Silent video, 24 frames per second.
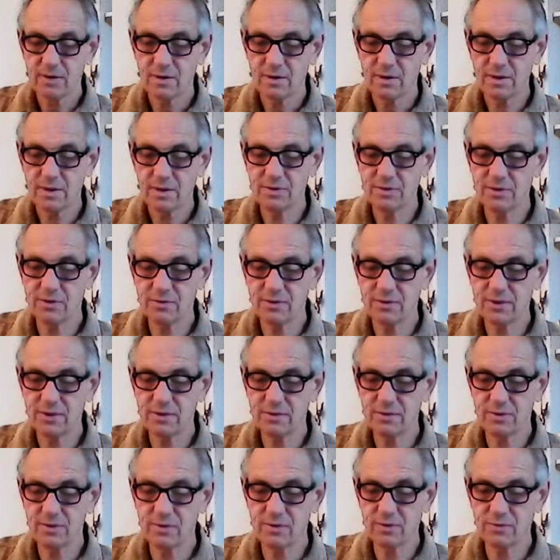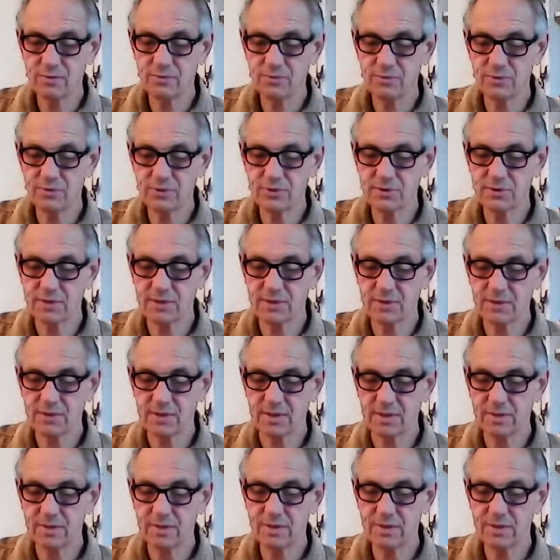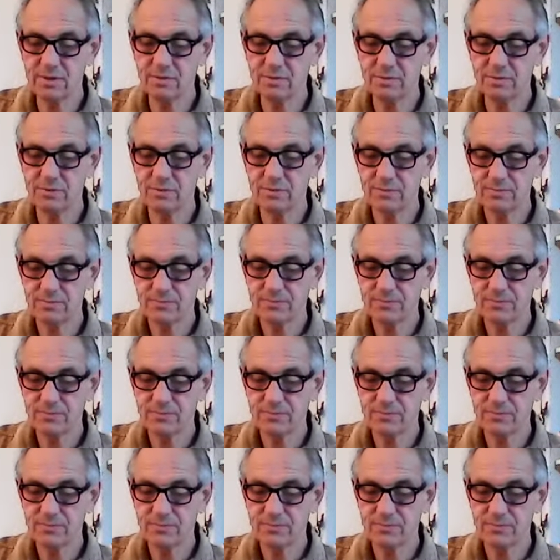It is only the wholeness that can heal.